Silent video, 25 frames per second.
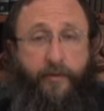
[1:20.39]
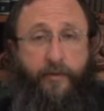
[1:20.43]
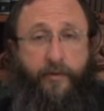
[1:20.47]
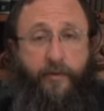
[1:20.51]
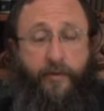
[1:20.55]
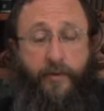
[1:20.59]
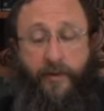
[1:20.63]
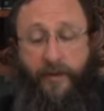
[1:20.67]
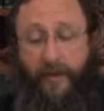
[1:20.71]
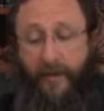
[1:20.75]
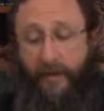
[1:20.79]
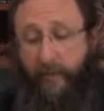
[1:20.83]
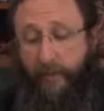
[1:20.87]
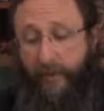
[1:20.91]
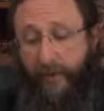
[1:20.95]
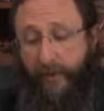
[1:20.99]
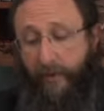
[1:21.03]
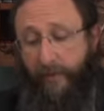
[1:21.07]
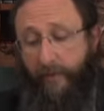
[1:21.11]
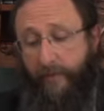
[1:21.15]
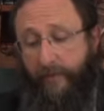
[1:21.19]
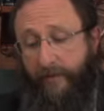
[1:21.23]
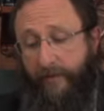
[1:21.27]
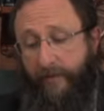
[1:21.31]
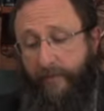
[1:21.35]
talking
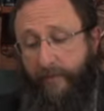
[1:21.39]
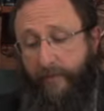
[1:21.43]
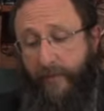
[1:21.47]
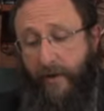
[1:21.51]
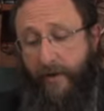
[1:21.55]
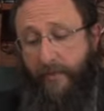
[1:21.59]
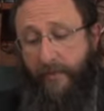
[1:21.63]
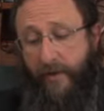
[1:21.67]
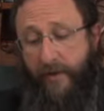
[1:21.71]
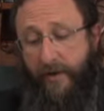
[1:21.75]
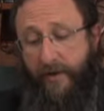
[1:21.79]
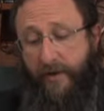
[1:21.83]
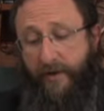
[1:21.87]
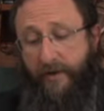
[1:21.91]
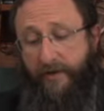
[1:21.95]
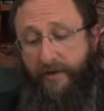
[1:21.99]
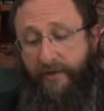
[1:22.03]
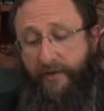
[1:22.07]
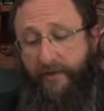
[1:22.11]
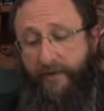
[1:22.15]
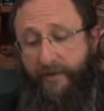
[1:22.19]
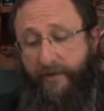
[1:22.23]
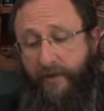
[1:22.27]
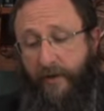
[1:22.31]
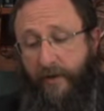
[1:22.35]
about
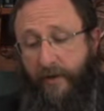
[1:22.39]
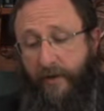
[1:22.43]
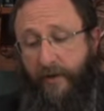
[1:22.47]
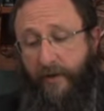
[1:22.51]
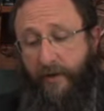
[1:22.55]
Maimonides'